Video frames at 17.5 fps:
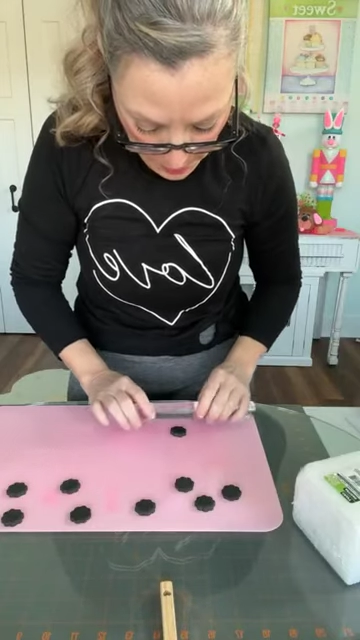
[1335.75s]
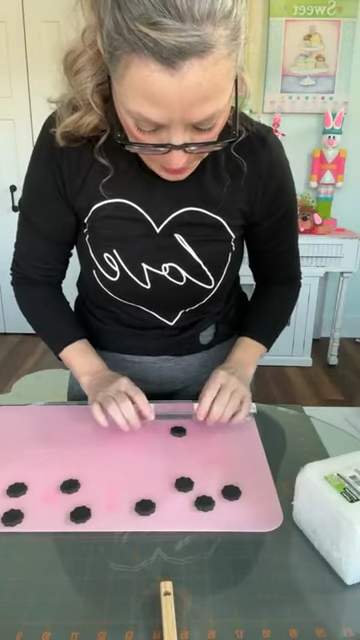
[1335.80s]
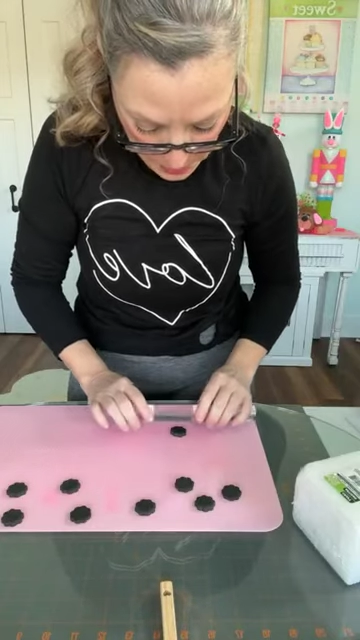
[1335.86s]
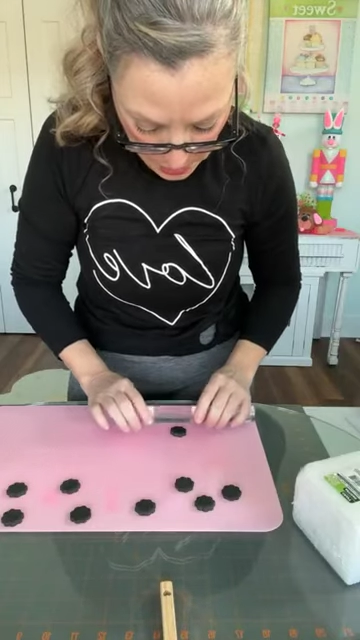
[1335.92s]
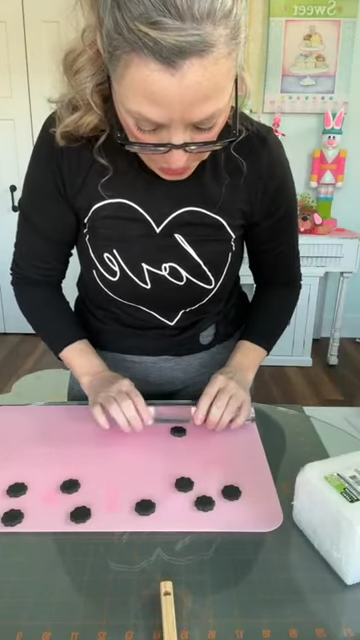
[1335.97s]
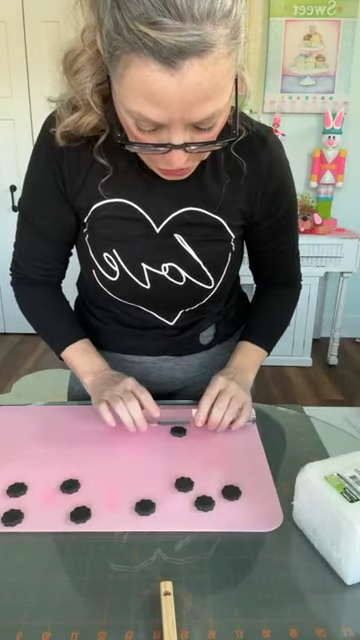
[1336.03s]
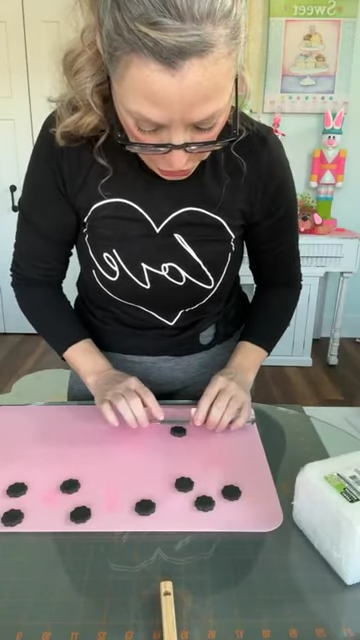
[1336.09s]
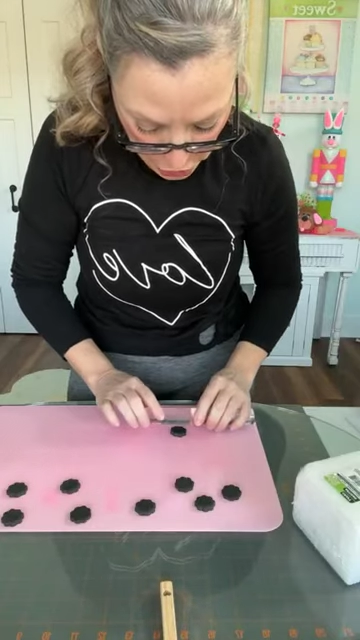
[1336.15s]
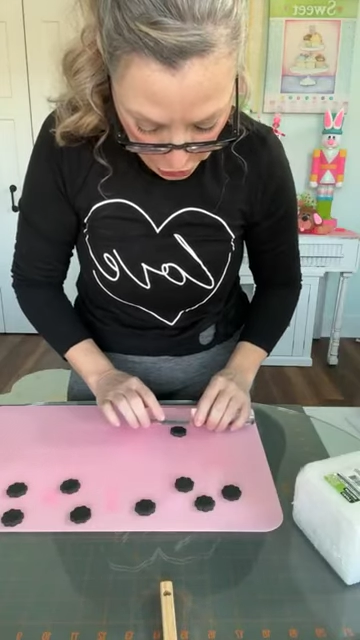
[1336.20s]

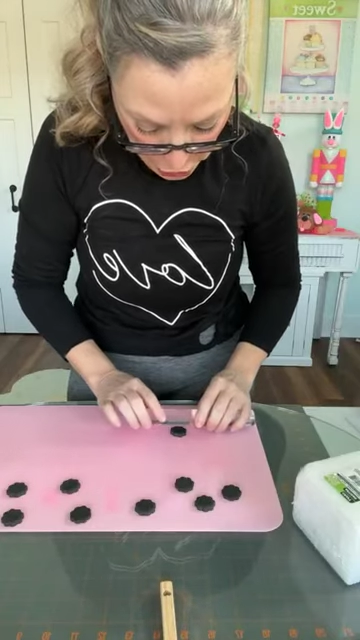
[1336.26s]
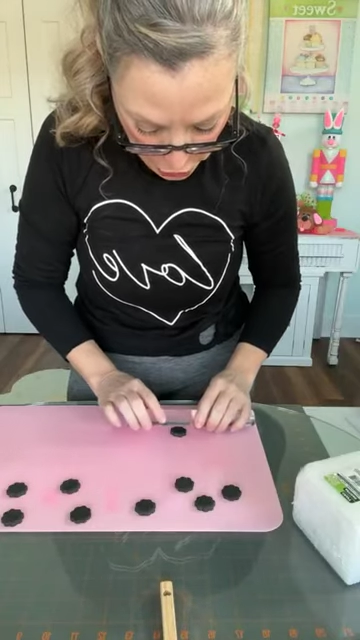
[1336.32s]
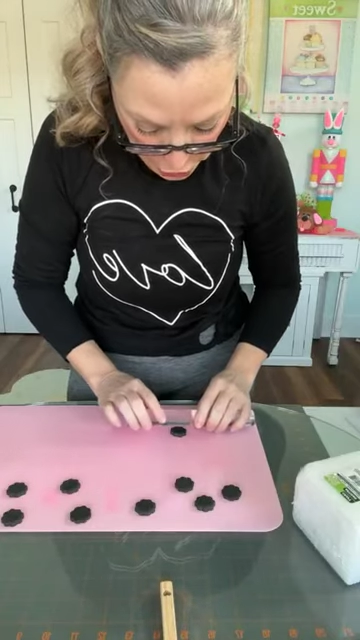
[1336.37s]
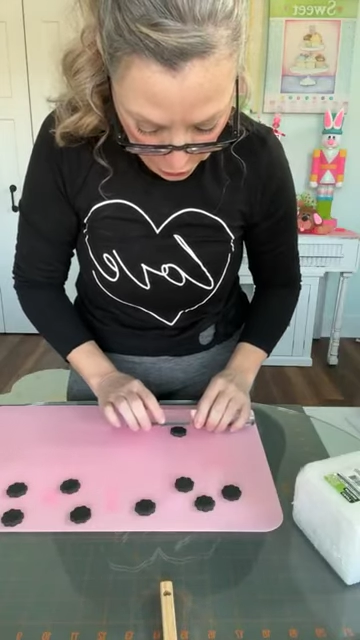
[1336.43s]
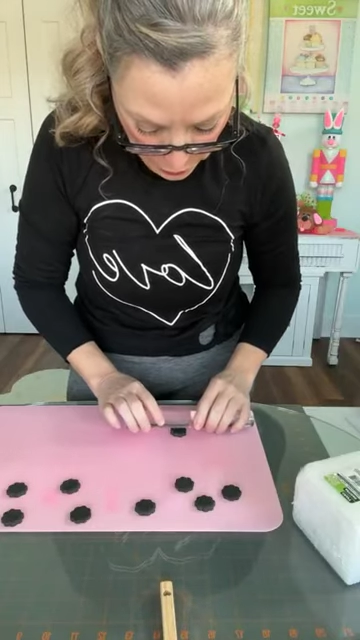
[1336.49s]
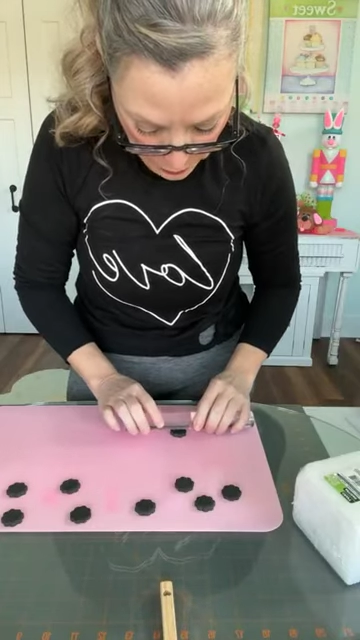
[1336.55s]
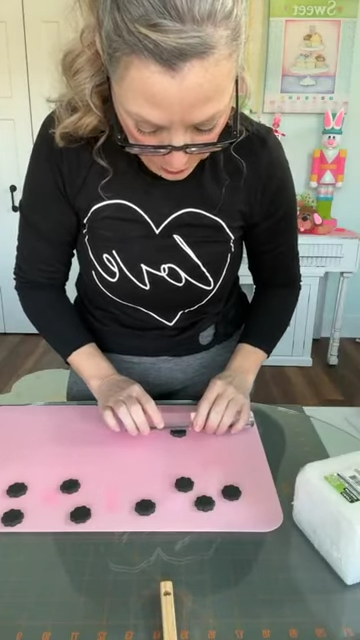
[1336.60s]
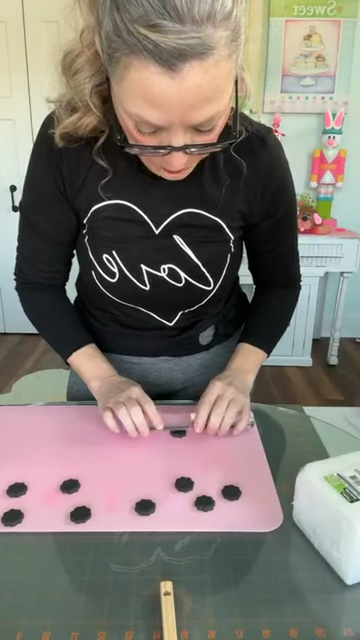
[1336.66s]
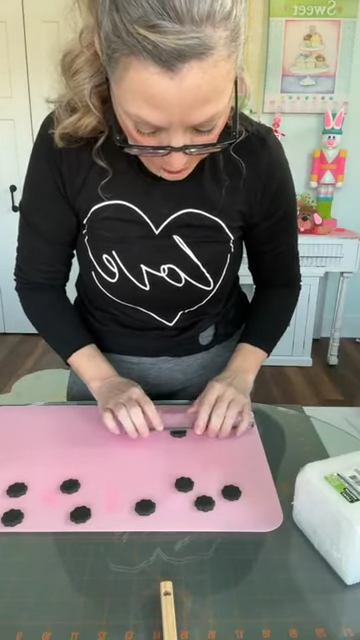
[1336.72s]
pops
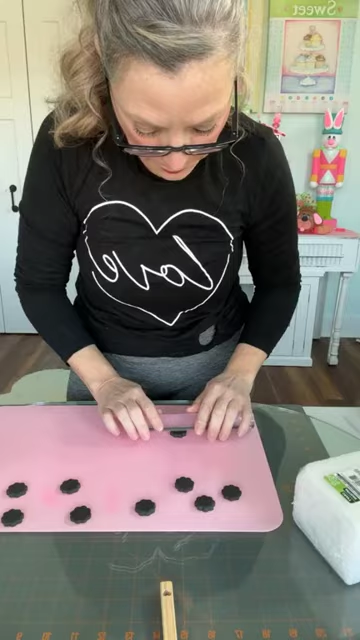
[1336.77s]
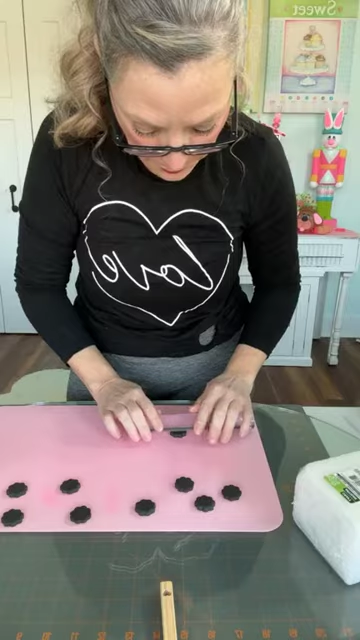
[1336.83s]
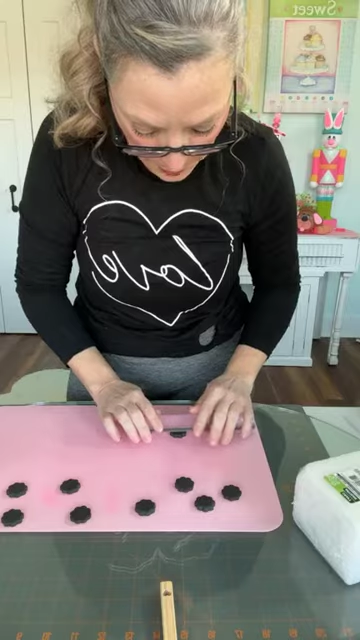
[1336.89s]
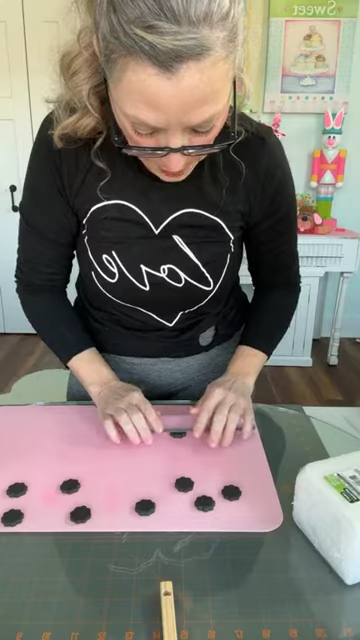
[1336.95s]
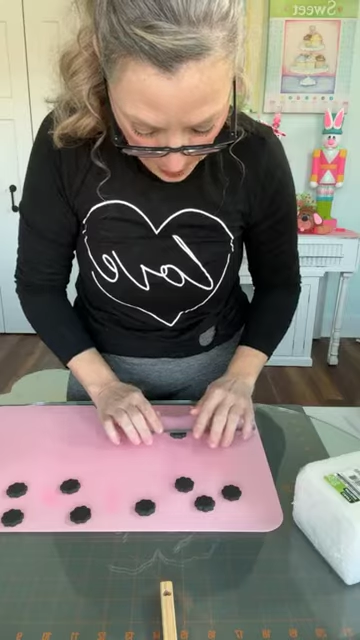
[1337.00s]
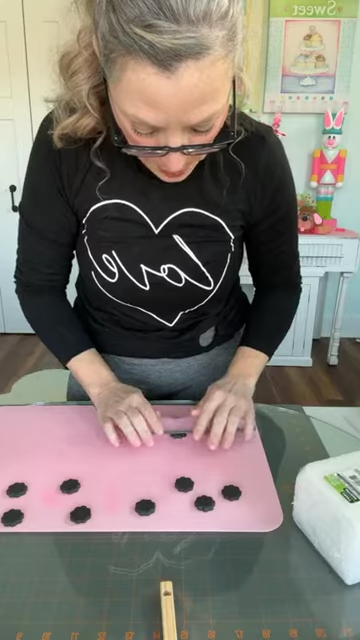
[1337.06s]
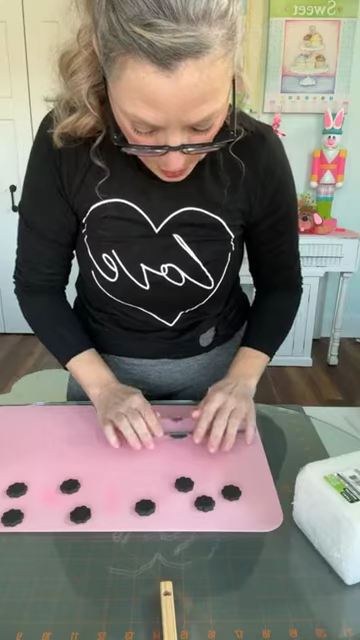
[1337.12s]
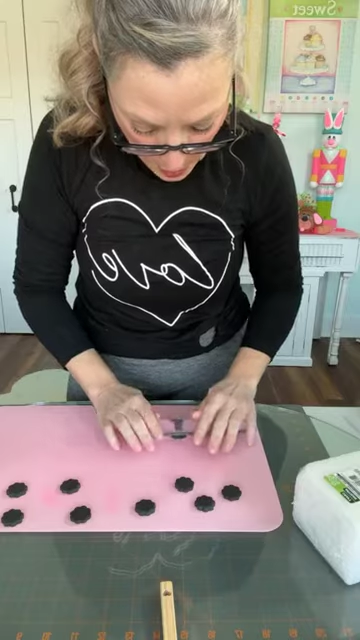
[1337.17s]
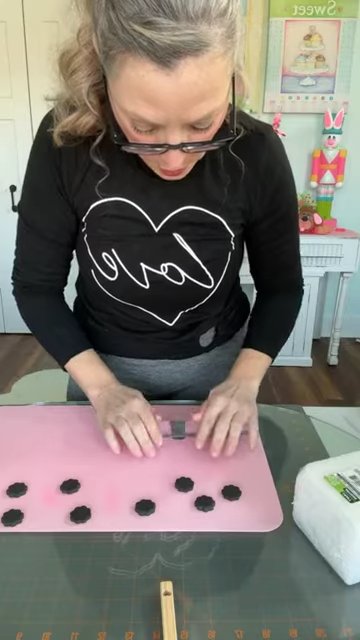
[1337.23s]
too.
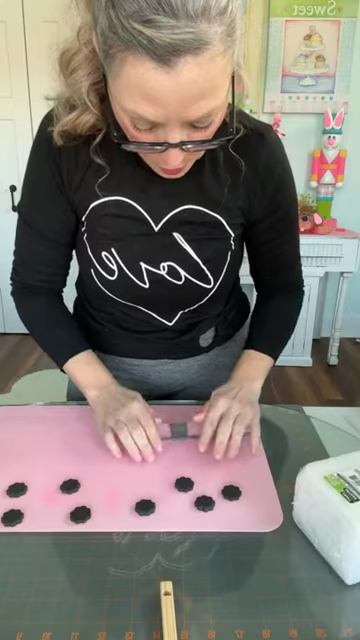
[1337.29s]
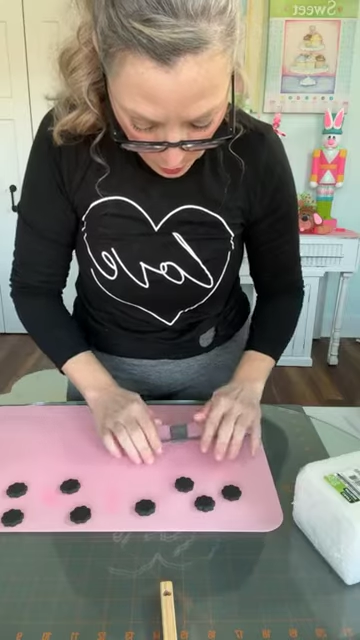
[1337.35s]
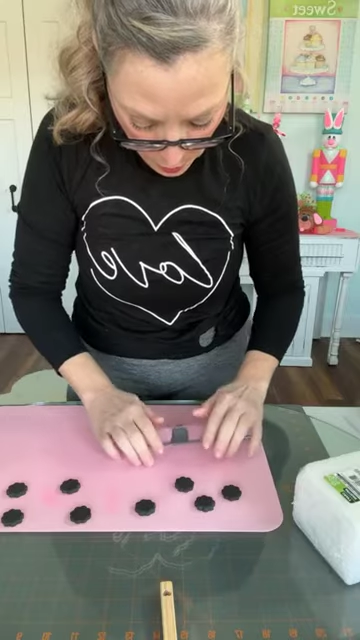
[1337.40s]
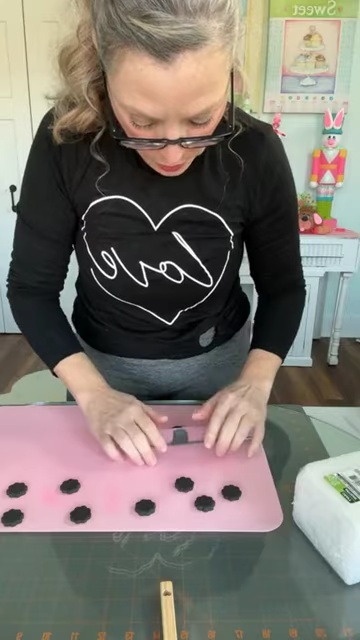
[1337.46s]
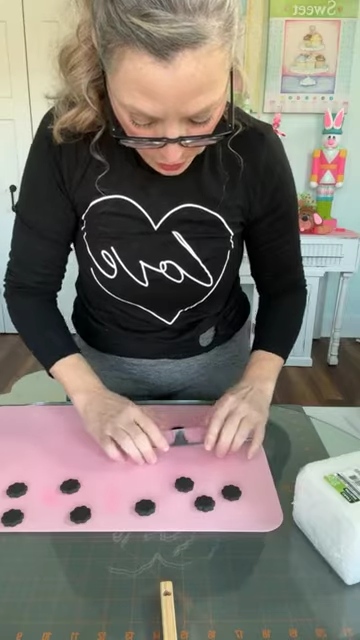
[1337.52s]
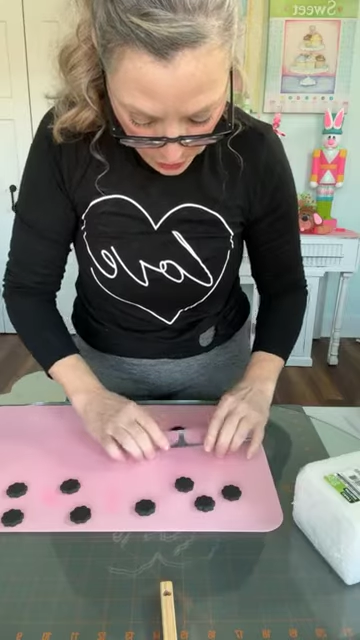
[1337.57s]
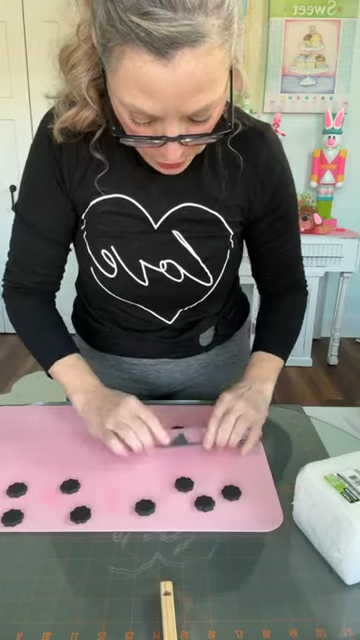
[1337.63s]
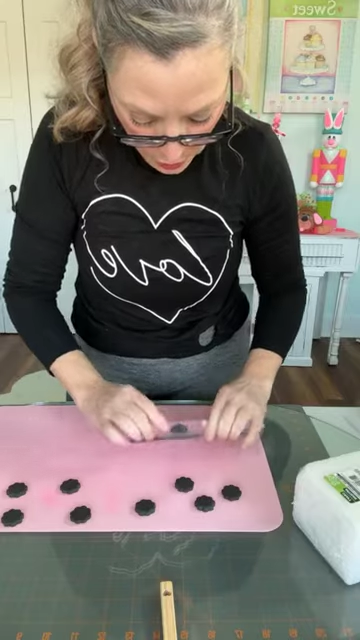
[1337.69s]
We're